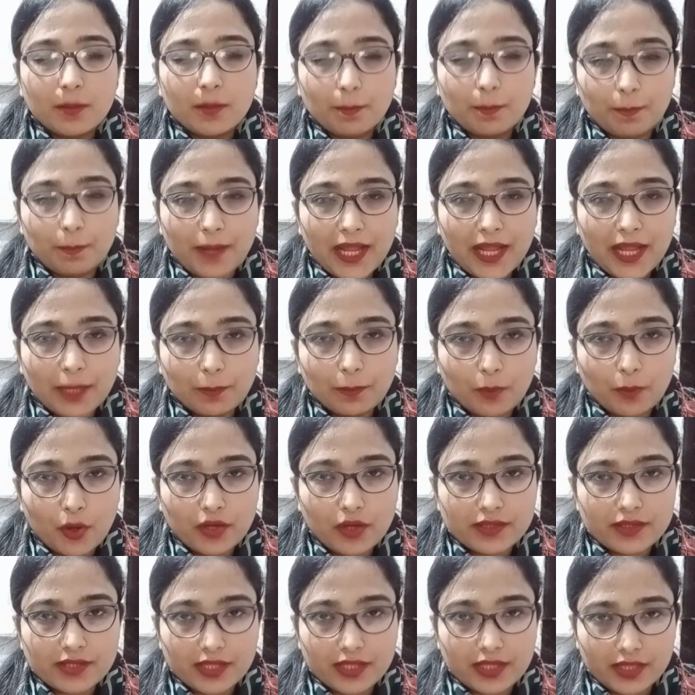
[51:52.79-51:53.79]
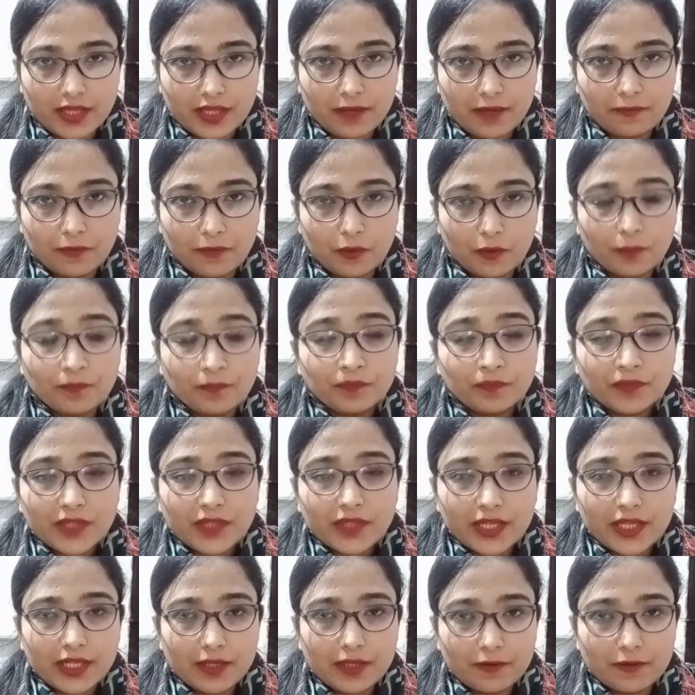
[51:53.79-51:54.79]
black box, and therefore
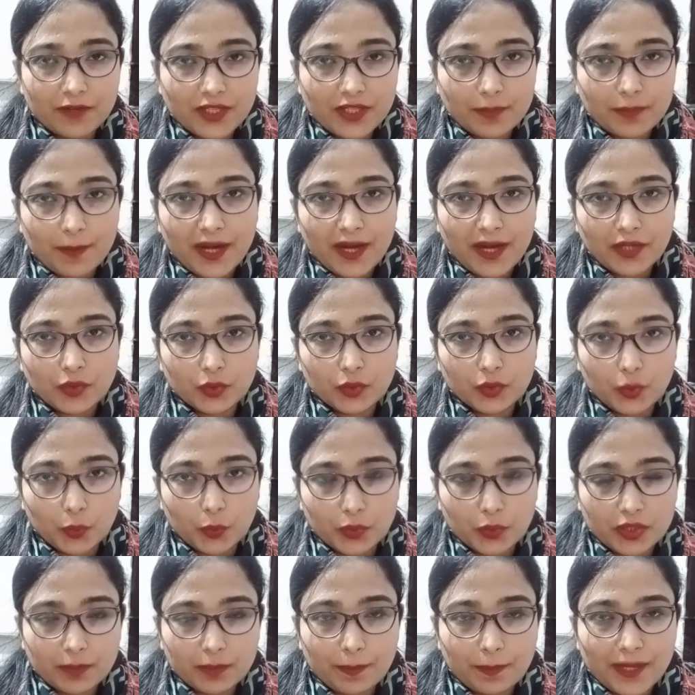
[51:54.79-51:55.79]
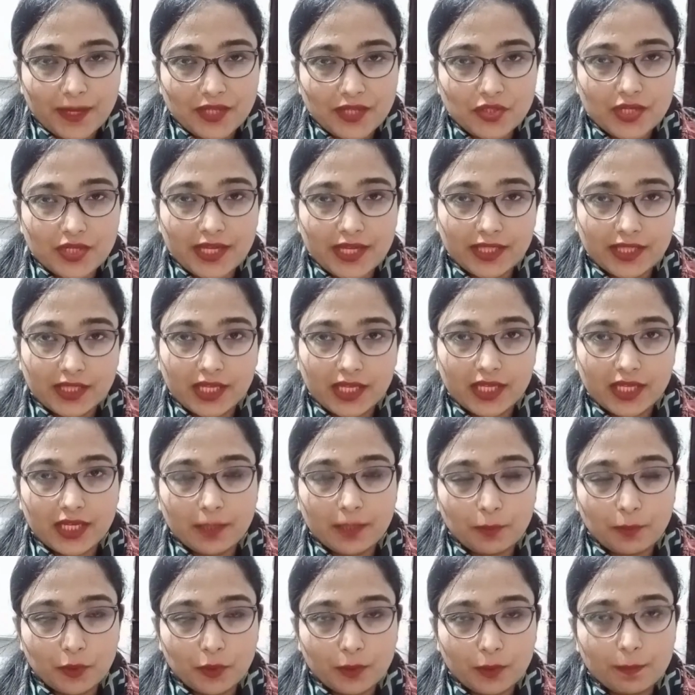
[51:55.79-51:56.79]
he went back to the workbench, and there
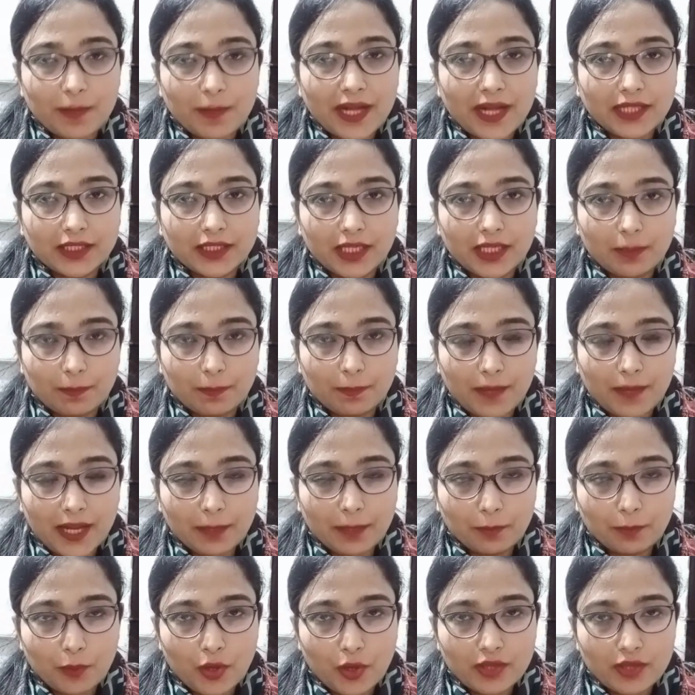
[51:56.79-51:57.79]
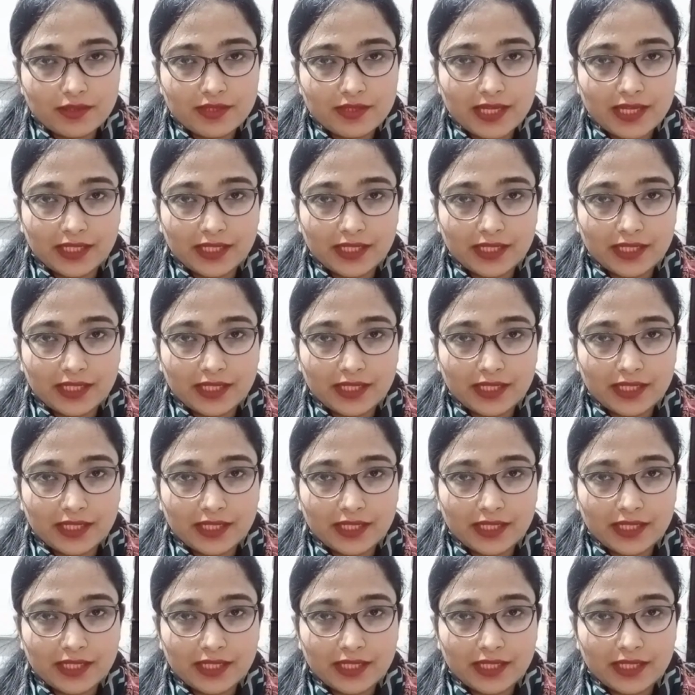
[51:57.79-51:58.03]
he put back that black box,